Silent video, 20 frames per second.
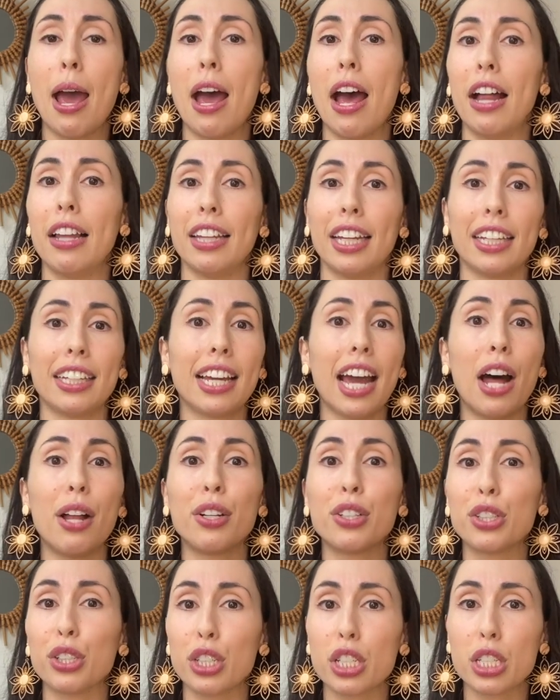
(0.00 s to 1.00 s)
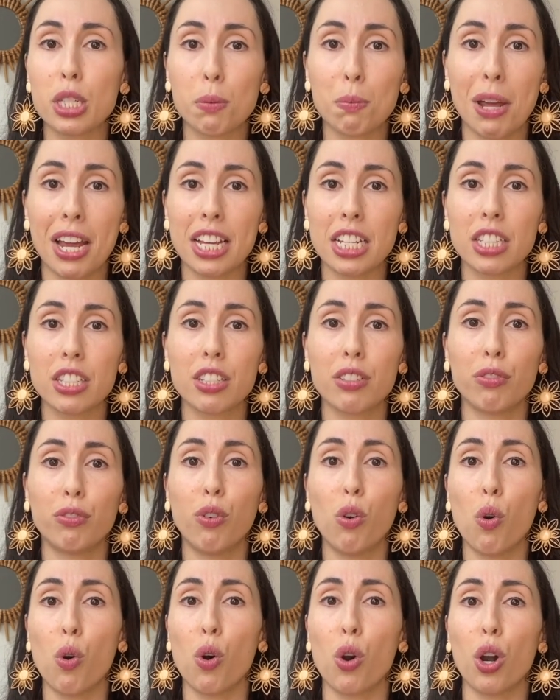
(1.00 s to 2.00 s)
like calendar space
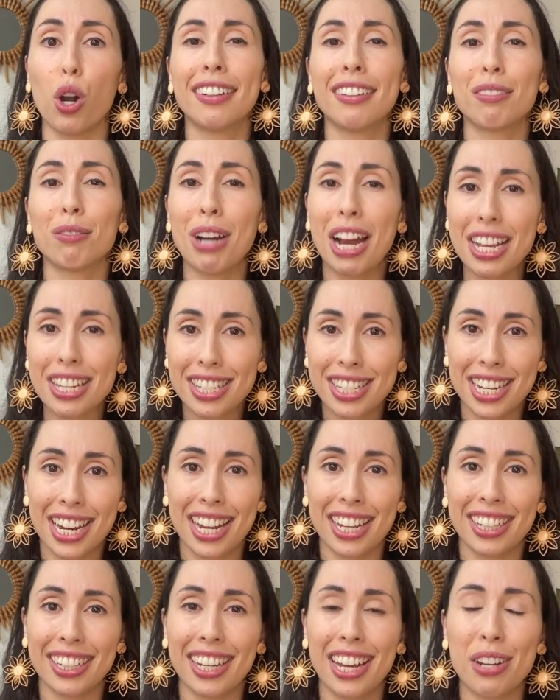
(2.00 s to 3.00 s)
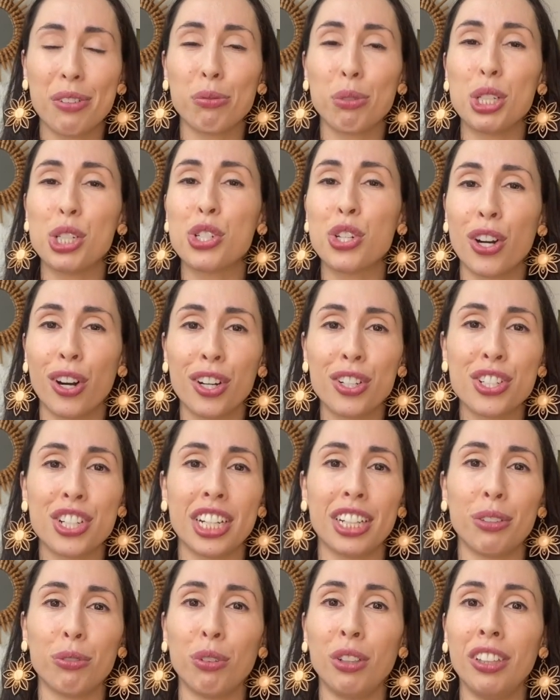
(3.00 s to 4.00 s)
for resting and
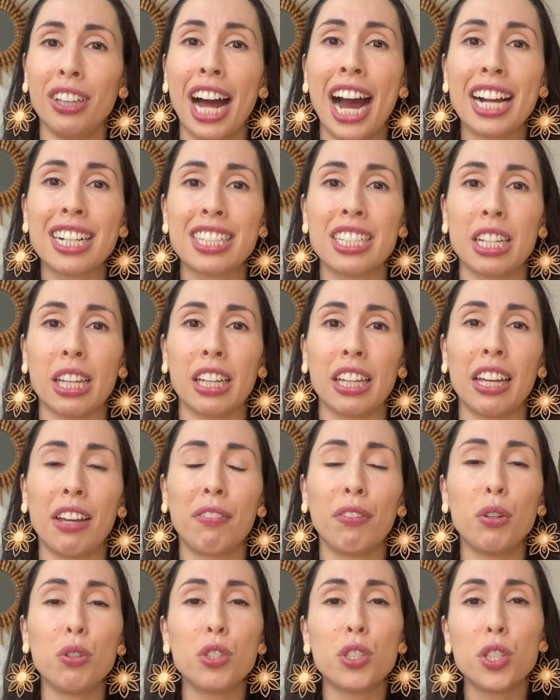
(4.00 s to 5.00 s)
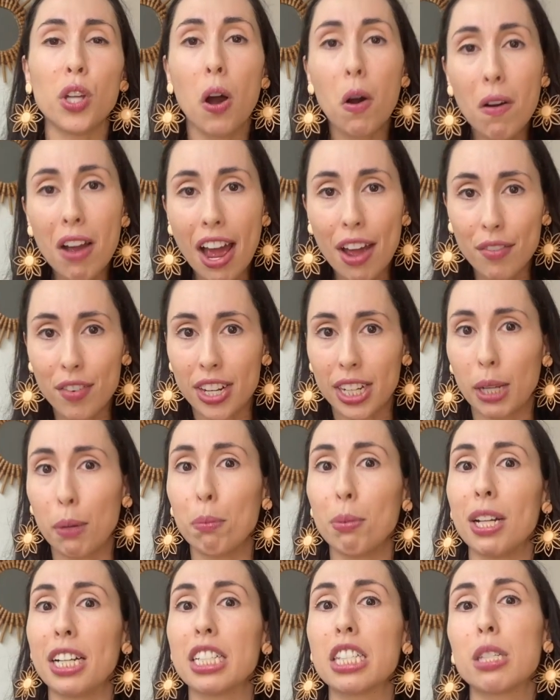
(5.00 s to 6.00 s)
recharging and relaxing. If you don't have any
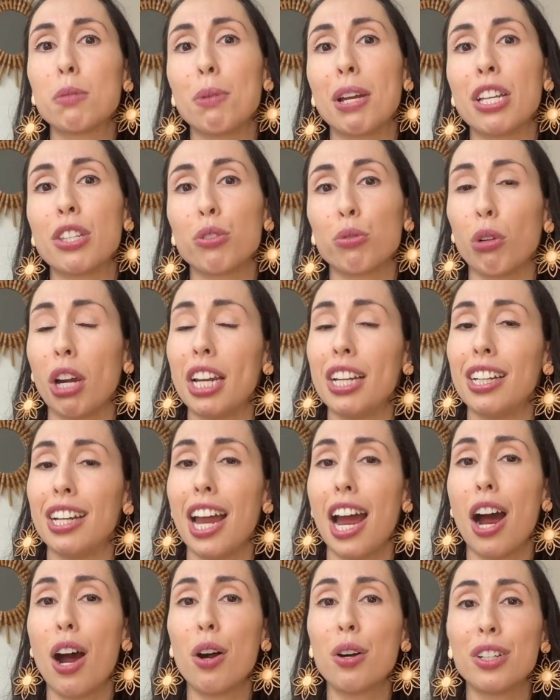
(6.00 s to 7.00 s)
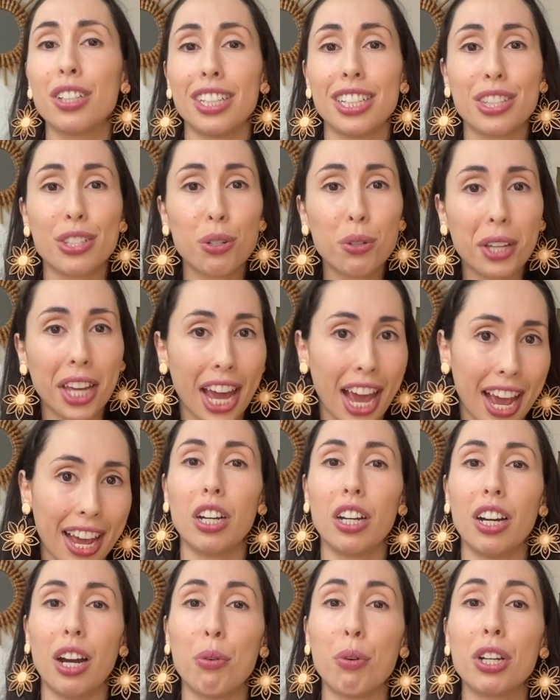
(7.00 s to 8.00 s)
blank space right now, it's
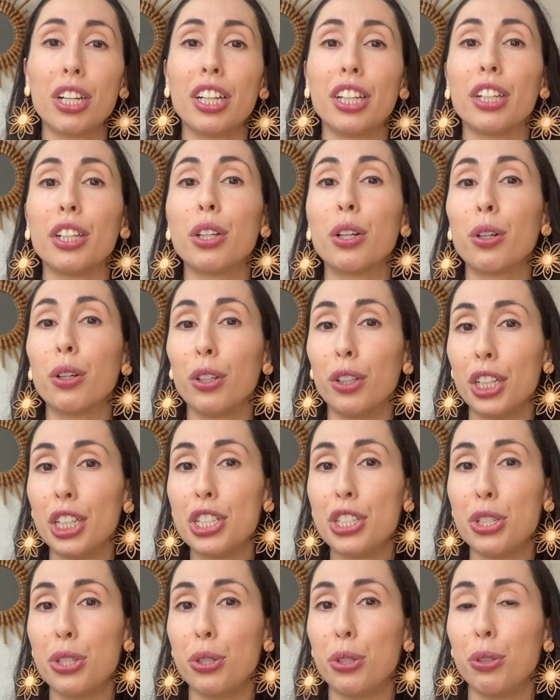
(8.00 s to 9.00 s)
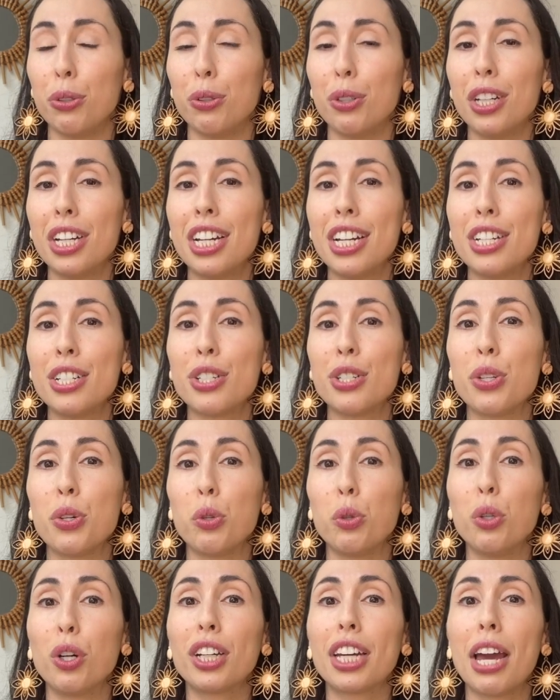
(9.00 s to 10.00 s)
okay. I wanna encourage you to
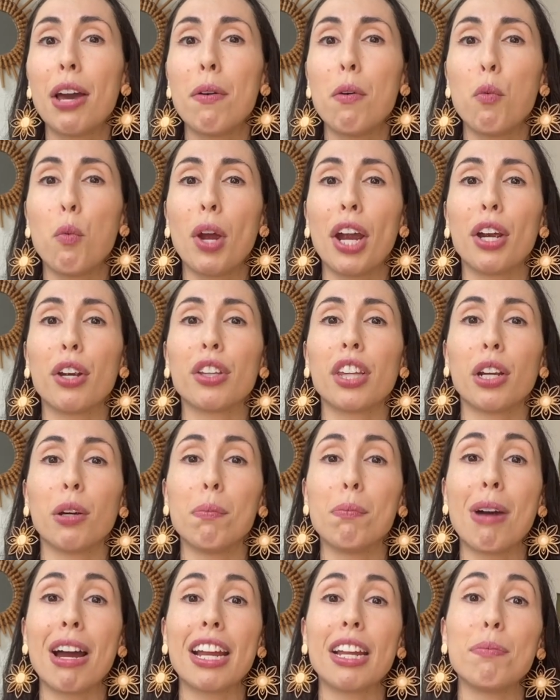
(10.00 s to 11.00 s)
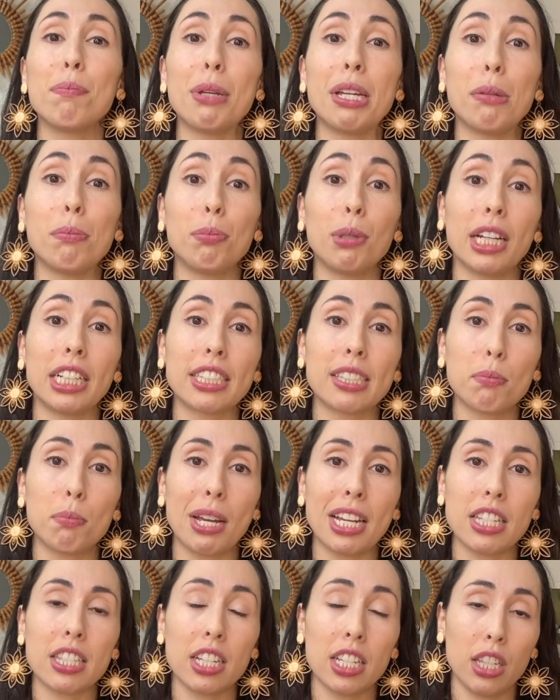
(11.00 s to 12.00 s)
look at where there might be blank
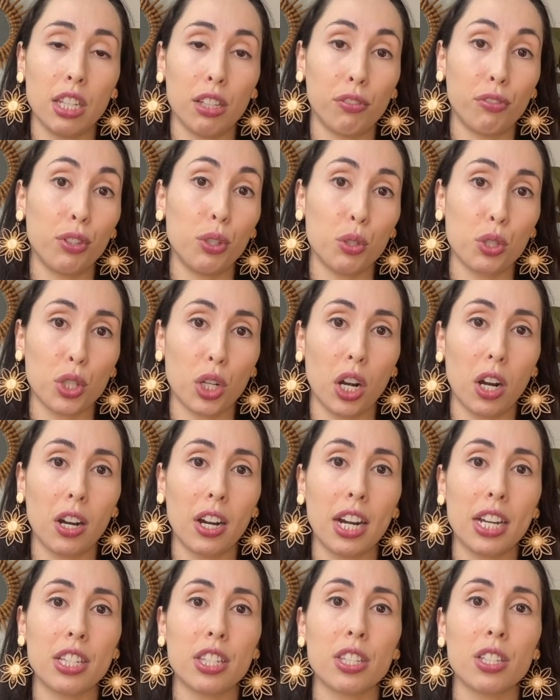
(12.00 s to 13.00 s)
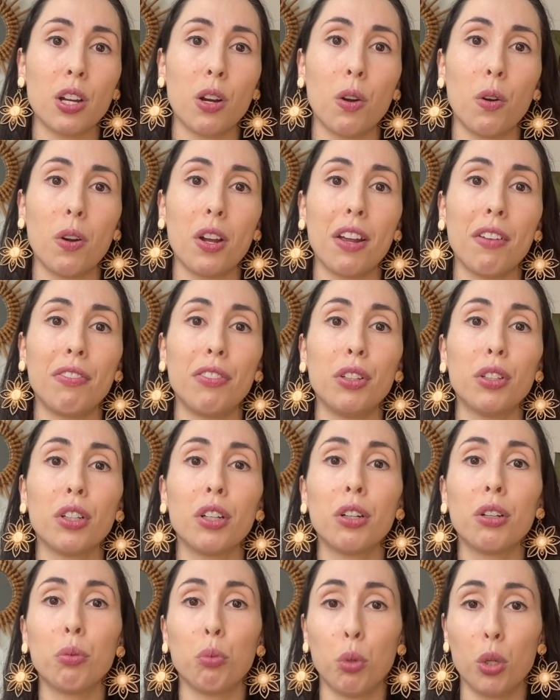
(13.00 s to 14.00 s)
space in the future. And so if
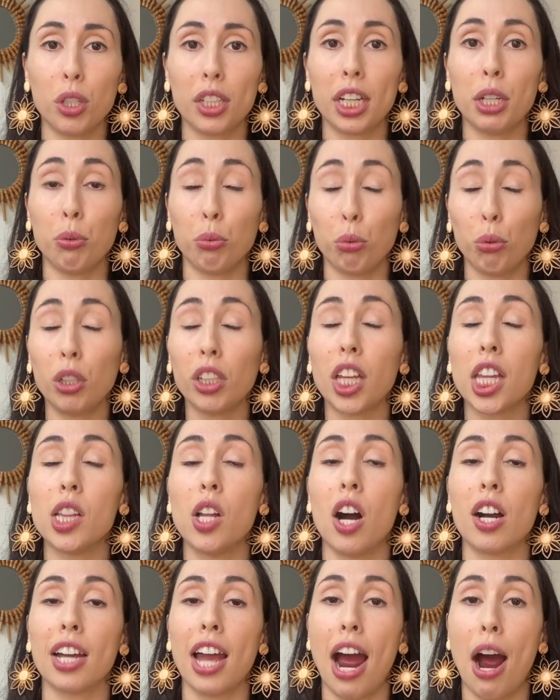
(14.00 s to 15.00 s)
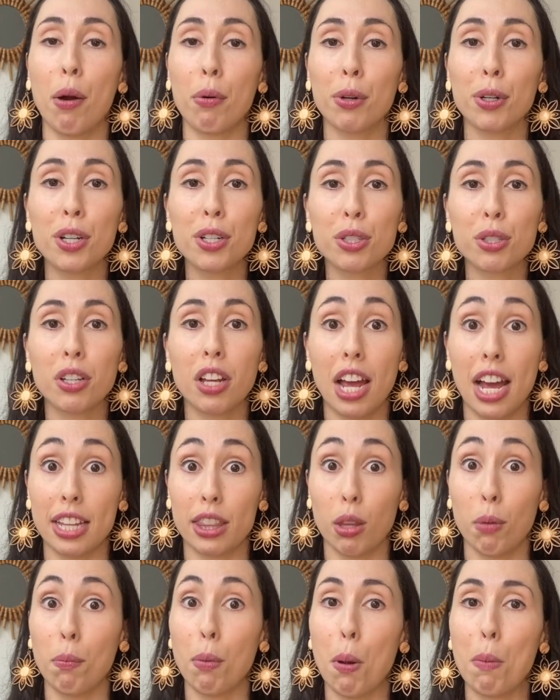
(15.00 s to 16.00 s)
you're working really long hours
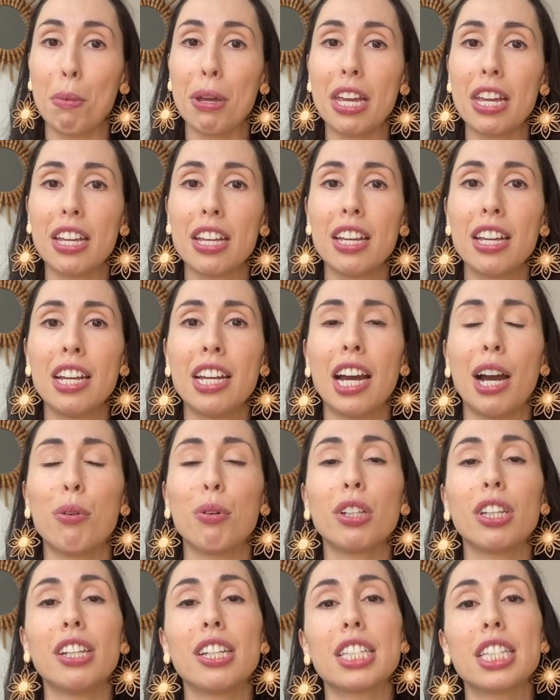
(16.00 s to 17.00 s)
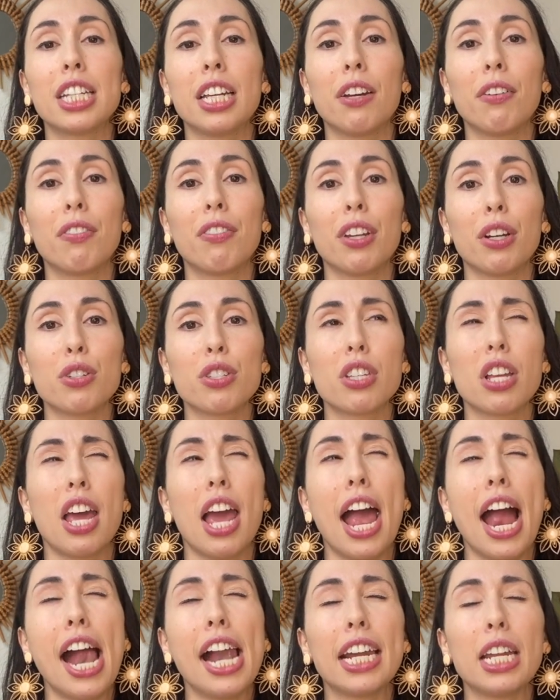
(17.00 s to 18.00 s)
at the moment, I want you to see if there's
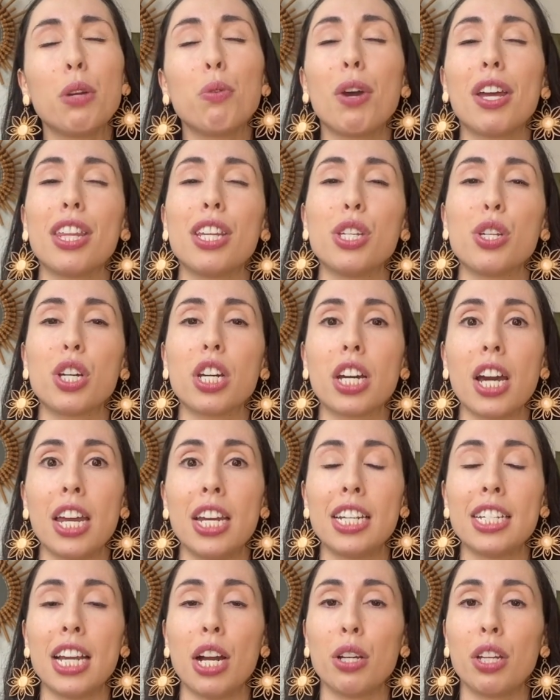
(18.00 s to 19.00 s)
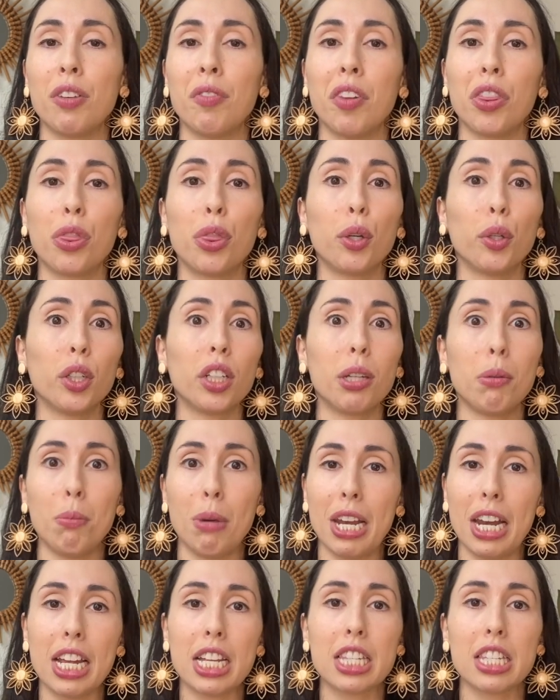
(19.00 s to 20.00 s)
any way that you can cut it down even 30
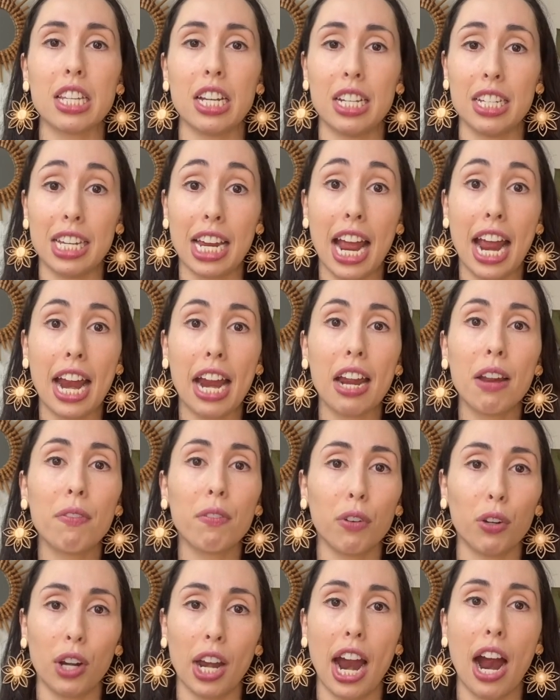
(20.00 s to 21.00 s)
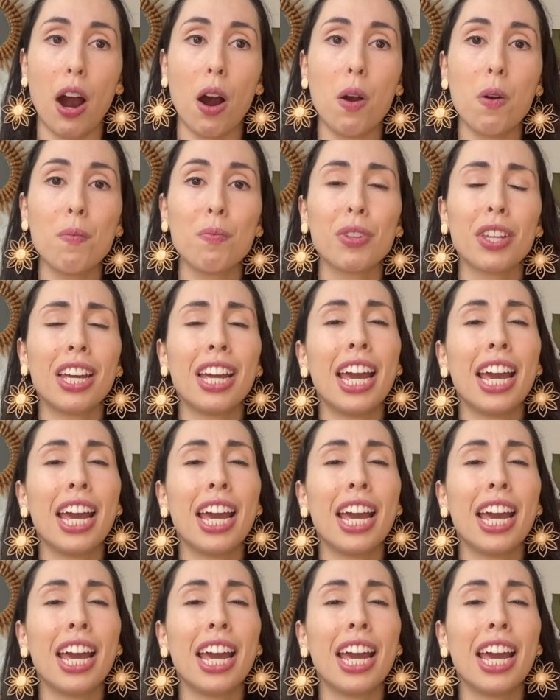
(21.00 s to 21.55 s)
minutes a day for now.